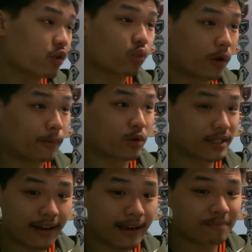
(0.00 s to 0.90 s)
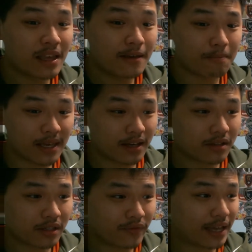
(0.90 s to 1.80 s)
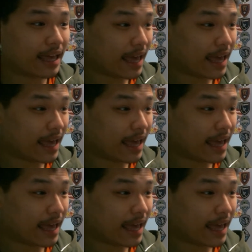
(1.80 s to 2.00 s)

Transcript: one more time because of it,